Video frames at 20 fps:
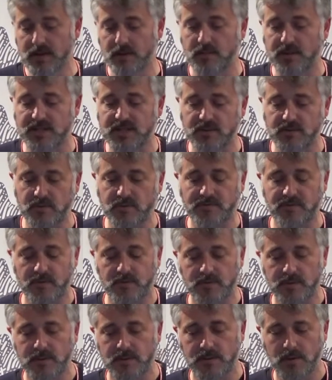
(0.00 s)
research group
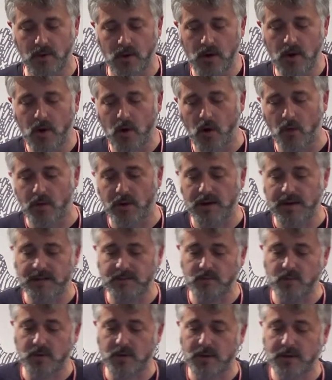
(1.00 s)
from Oval
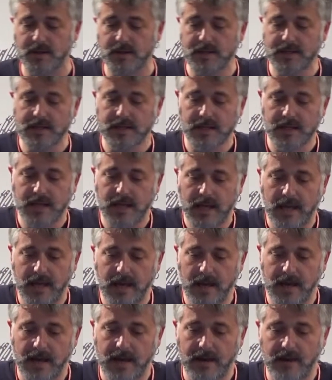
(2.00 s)
Network.
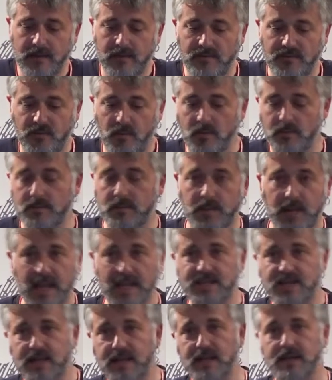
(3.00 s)
Uh, from
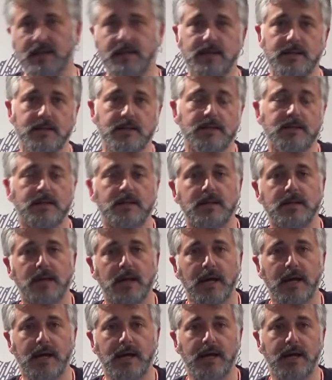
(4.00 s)
classical
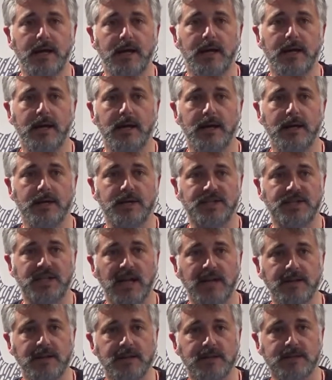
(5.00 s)
uh,
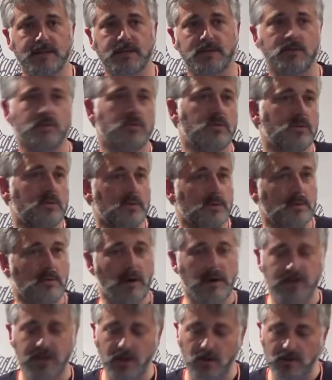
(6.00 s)
studies to
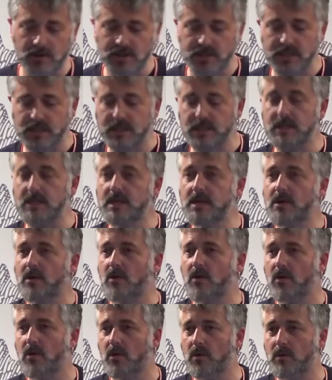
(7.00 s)
archaeology
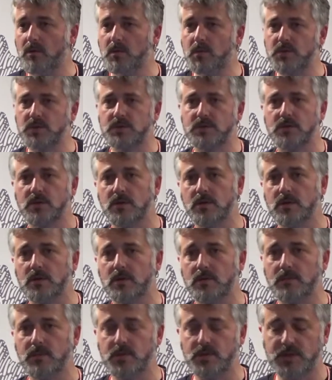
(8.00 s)
or uh,
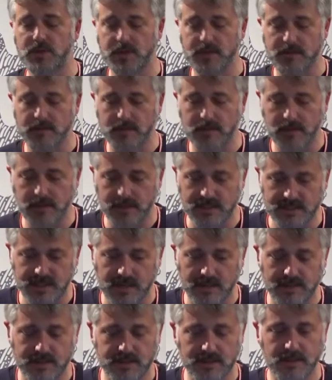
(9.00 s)
music
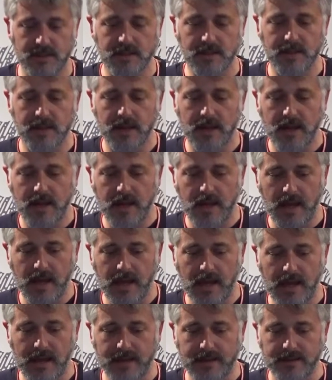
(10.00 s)
studies.
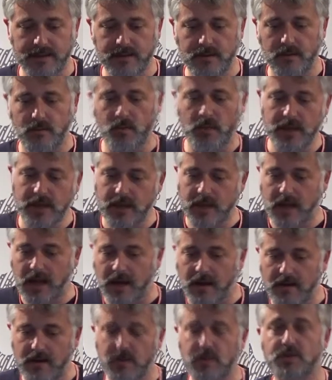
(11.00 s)
And we
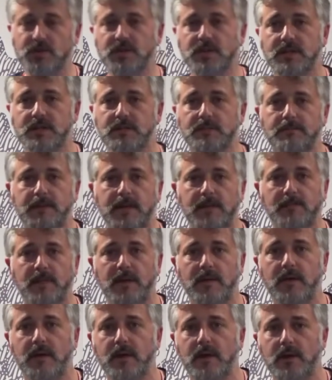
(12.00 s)
are using
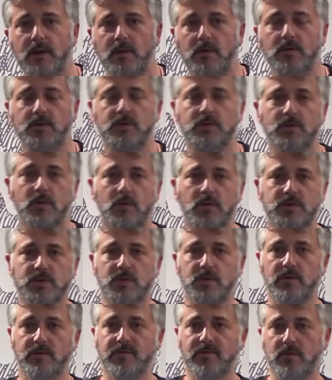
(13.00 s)
Wikipedia not
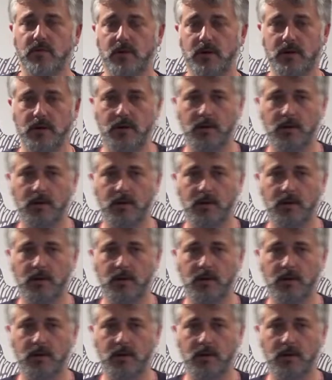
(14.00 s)
also for